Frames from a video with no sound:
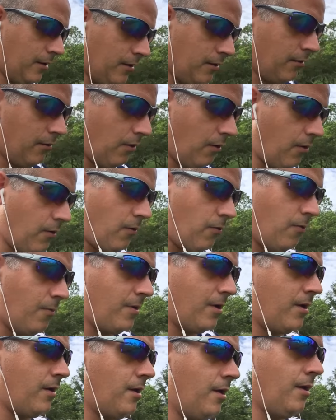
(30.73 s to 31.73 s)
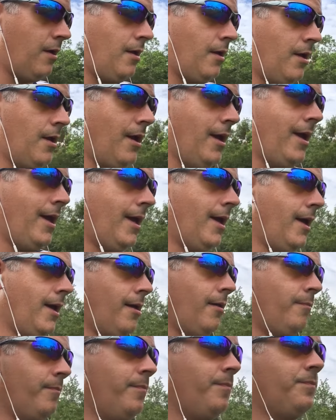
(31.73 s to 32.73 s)
gonna go home.
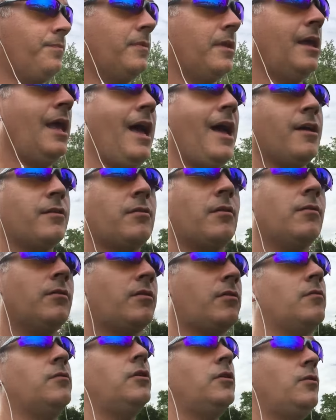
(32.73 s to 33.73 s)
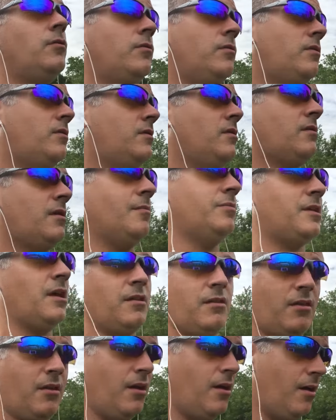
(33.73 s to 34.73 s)
So news, just
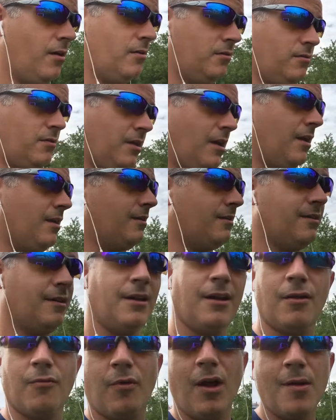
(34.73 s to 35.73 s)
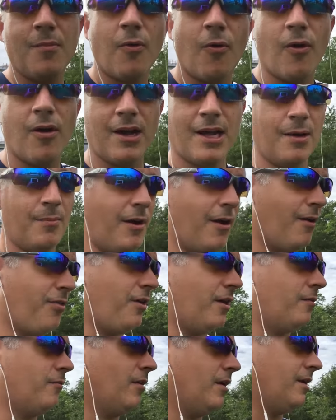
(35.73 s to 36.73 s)
updates. Gotta run more. I got a
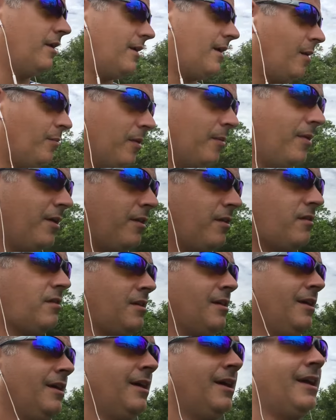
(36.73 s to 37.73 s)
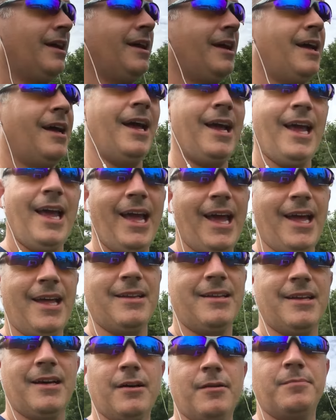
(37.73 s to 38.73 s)
marathon to run in a couple of months,
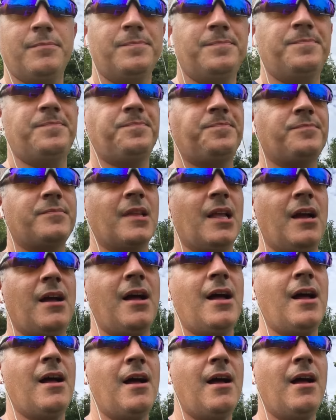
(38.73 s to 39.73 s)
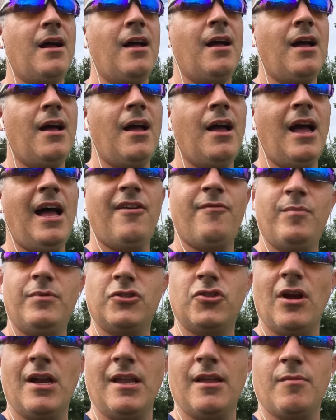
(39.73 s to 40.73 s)
and haven't been
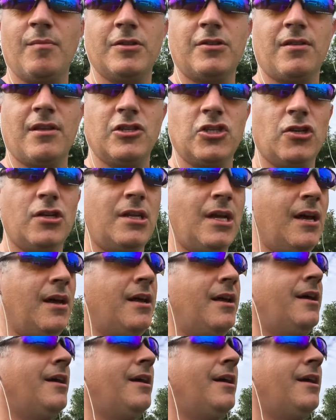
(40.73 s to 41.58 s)
training as much as I should,